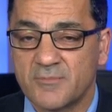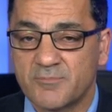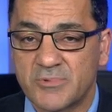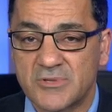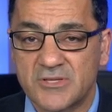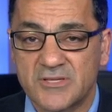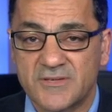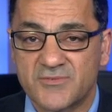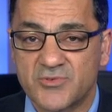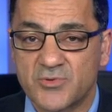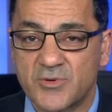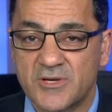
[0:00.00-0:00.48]

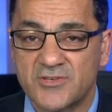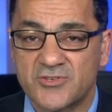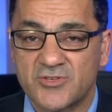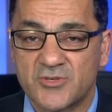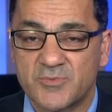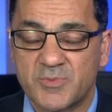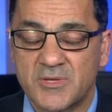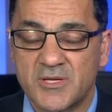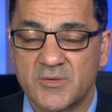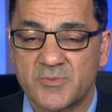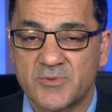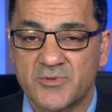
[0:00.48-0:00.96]
believe,
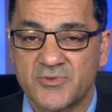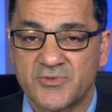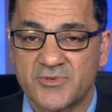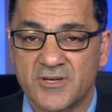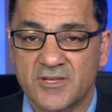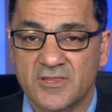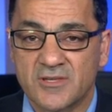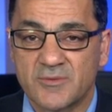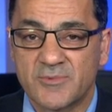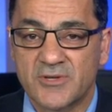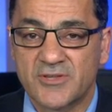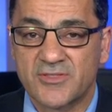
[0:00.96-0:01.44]
22 people
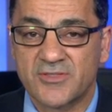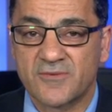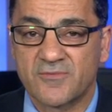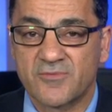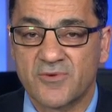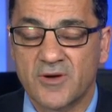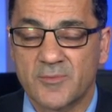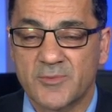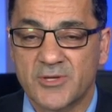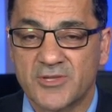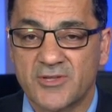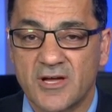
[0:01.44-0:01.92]
during the month
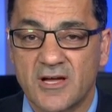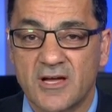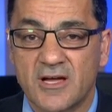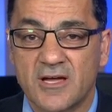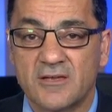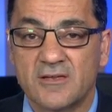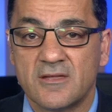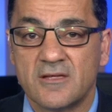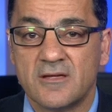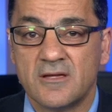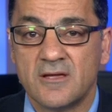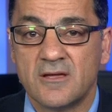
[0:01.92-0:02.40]
of
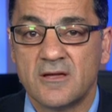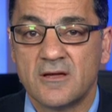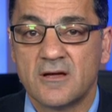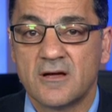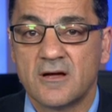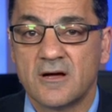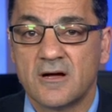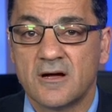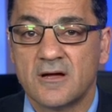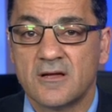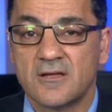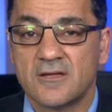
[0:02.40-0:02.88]
Ramadan
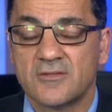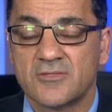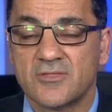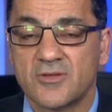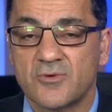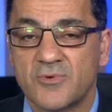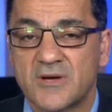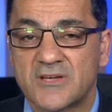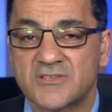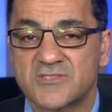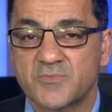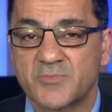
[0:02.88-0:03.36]

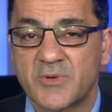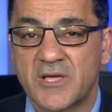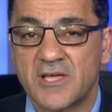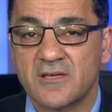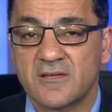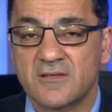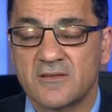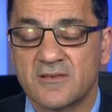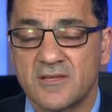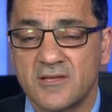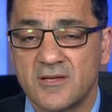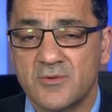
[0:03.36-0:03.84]
in the West
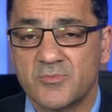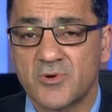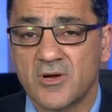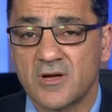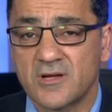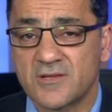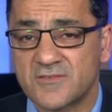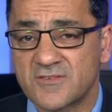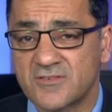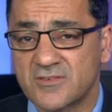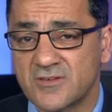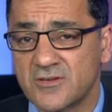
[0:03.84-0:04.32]
Bank and Hebron.